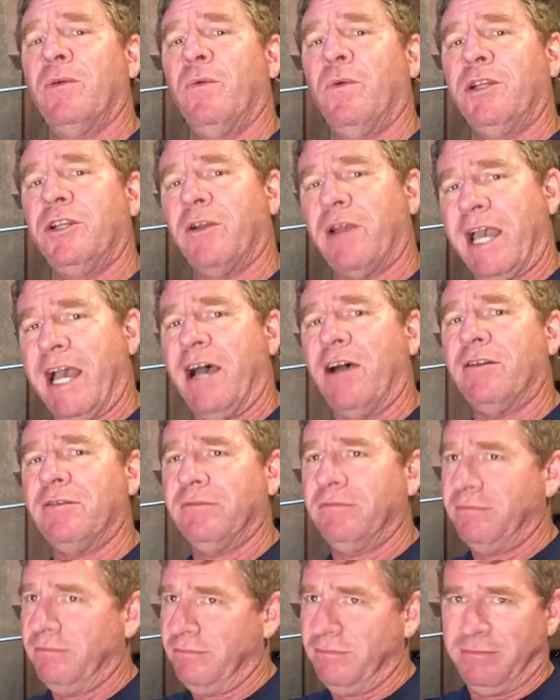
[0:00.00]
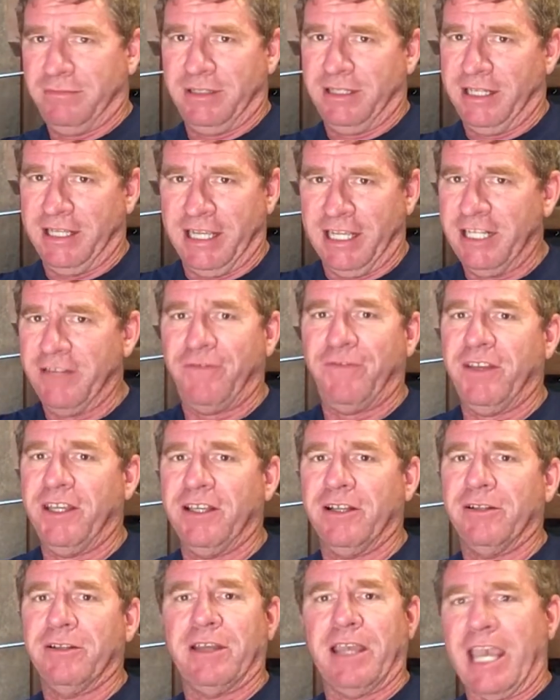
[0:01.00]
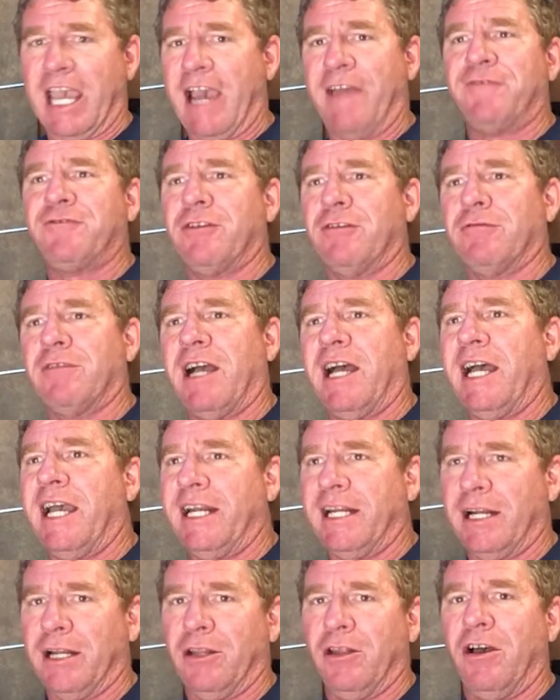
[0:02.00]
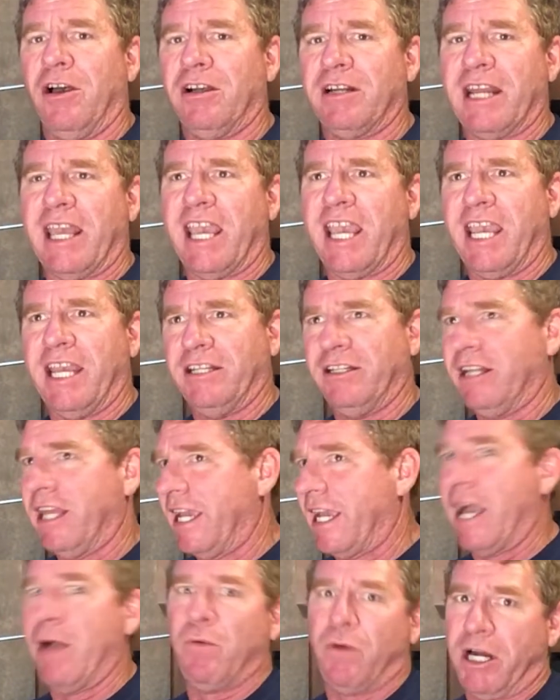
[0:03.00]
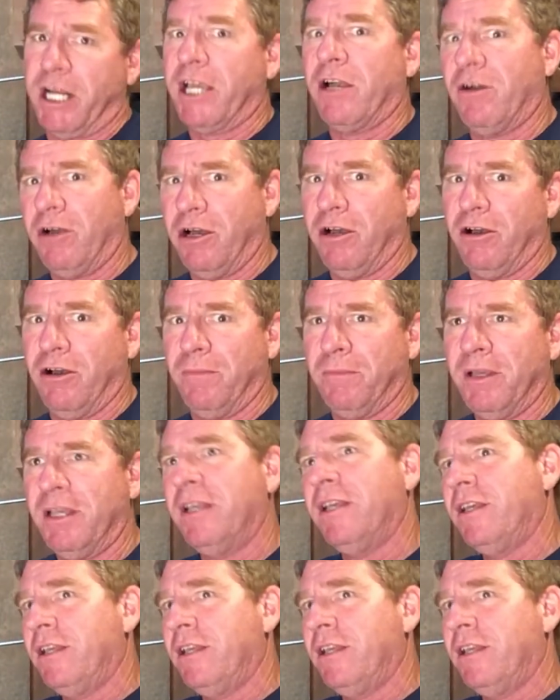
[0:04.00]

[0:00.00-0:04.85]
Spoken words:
when you're out in the field after a ride and a long day and you're like, I want to go home.